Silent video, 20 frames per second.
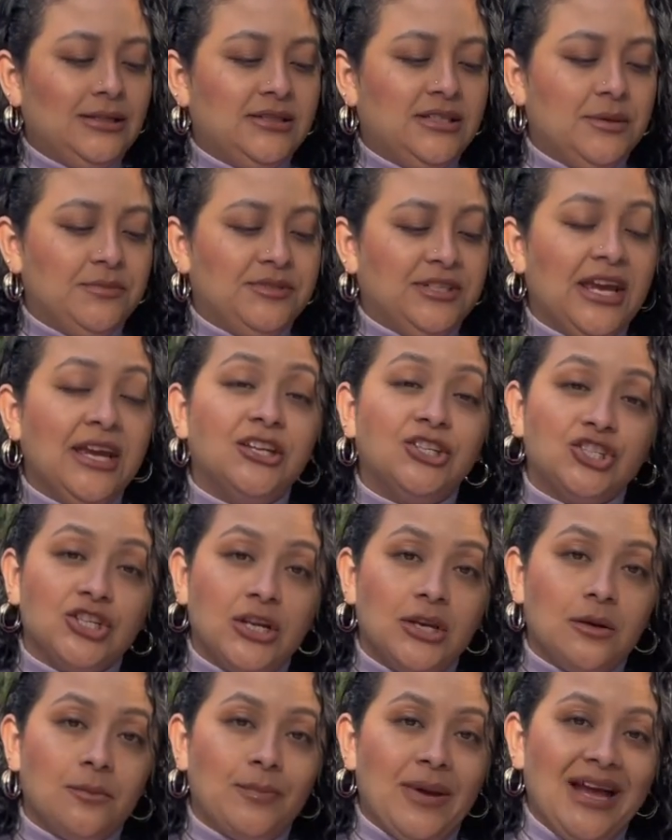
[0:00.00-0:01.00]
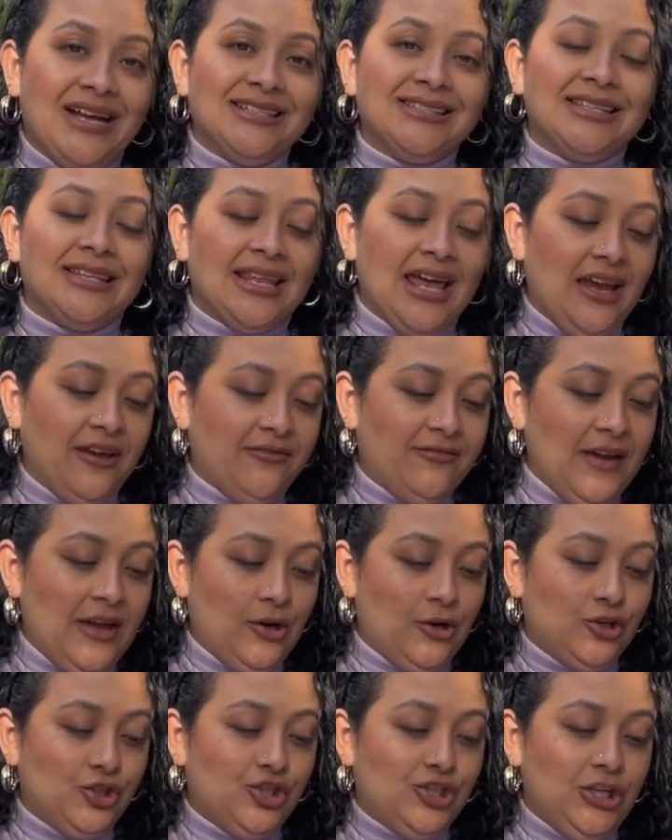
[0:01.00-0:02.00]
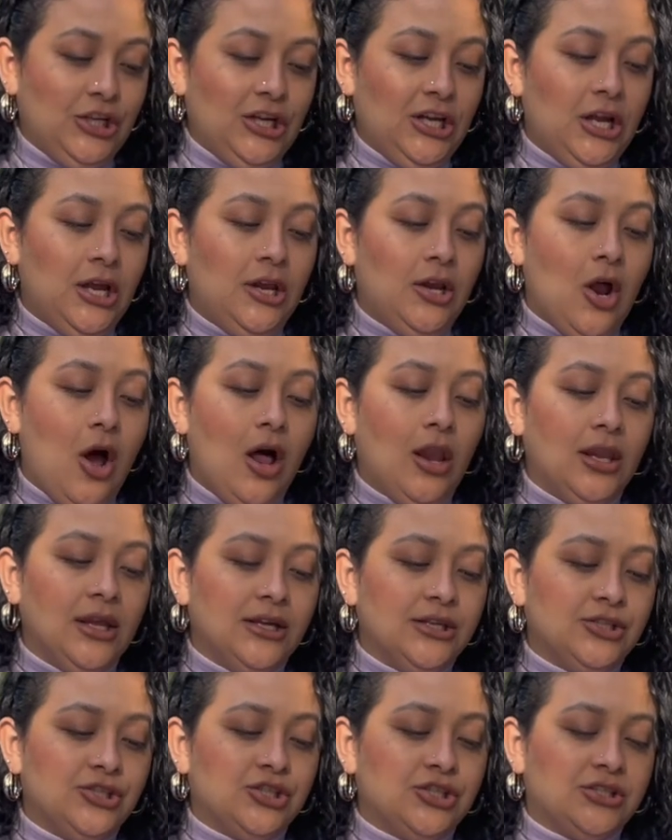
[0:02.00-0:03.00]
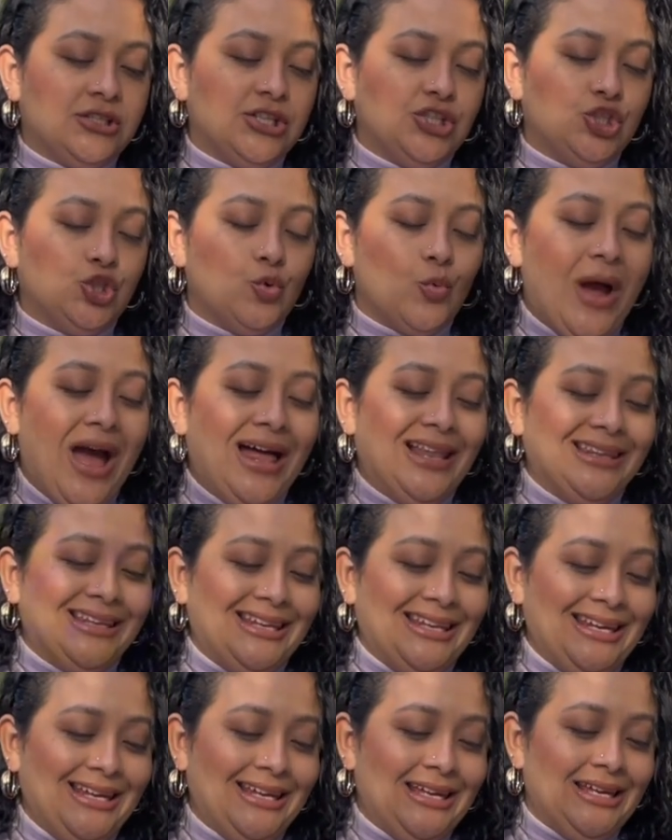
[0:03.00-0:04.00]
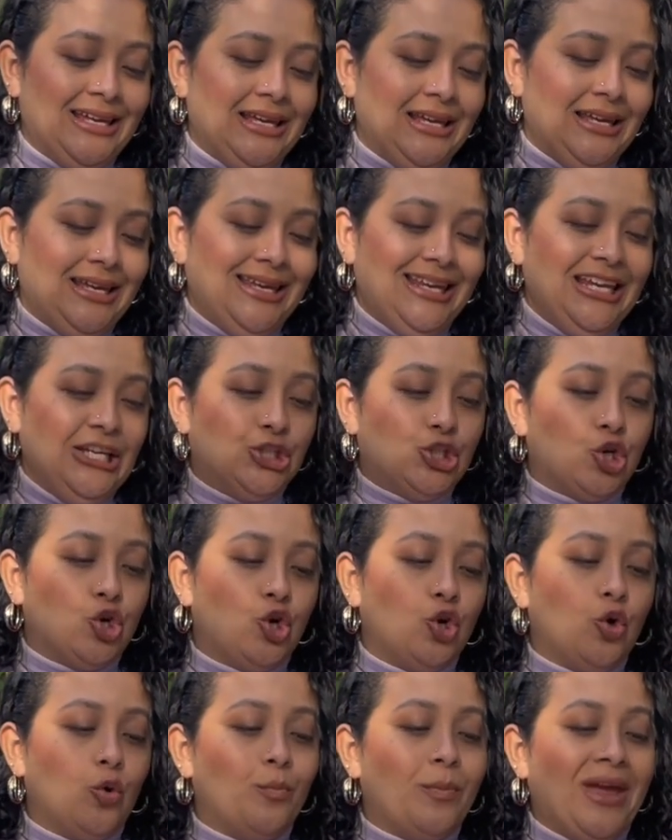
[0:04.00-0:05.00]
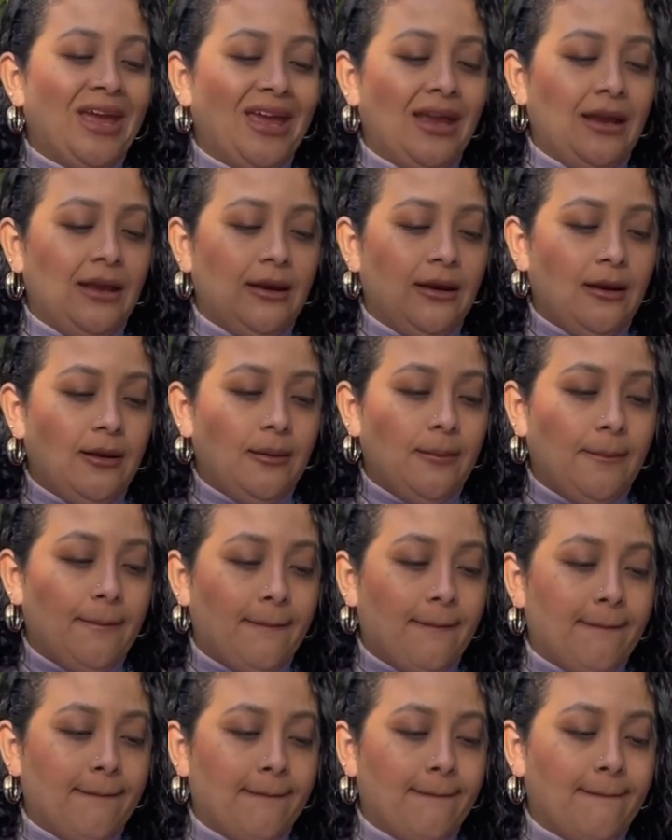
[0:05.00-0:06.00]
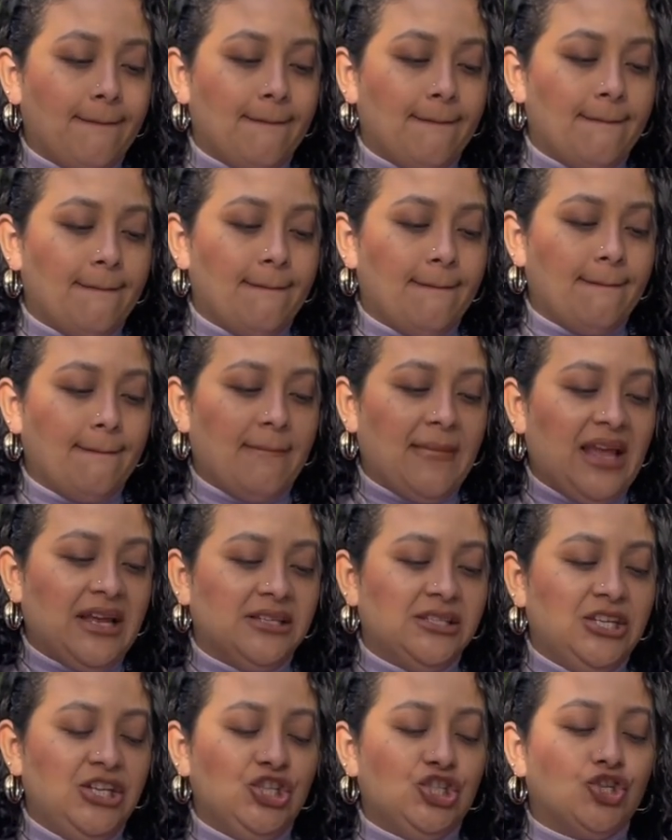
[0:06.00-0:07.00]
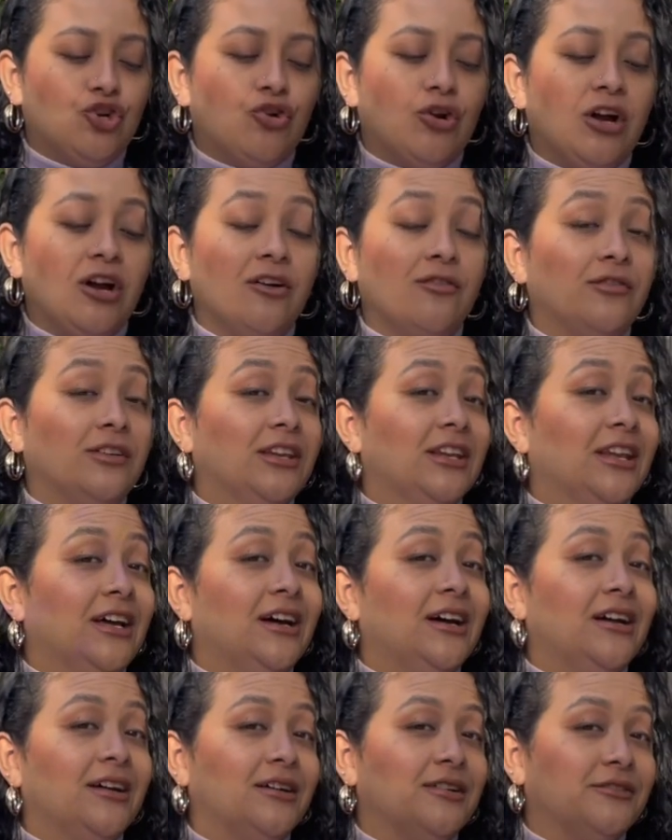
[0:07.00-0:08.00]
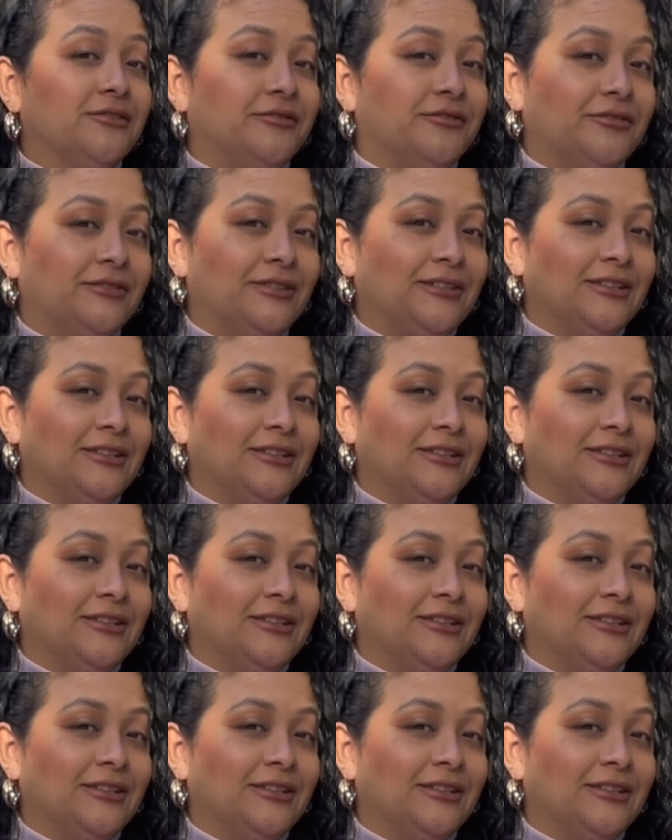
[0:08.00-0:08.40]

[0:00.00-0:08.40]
Temptation, past life energy, knowledge, sensuality, eternal pain. Teacher of love.